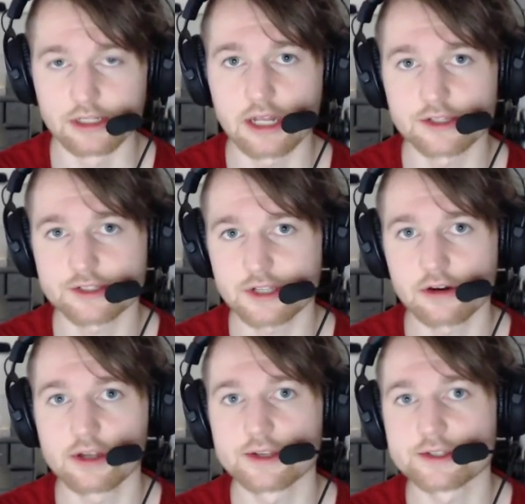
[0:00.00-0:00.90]
getting
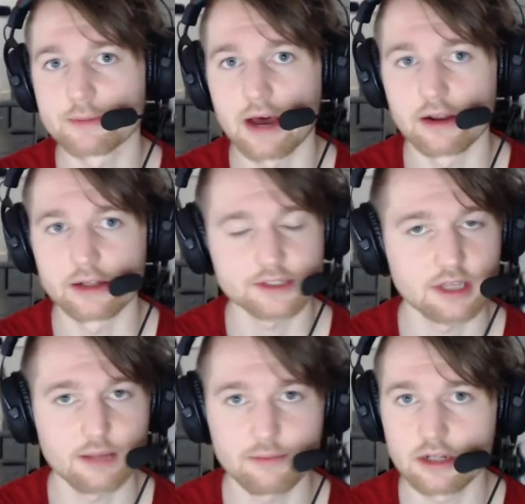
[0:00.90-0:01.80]
serious about it, just
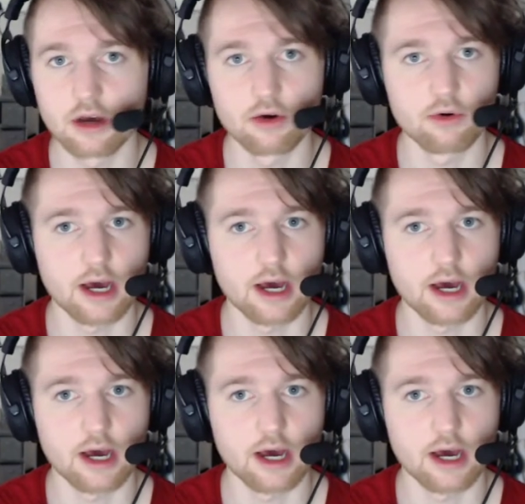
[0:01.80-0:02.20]
let me know.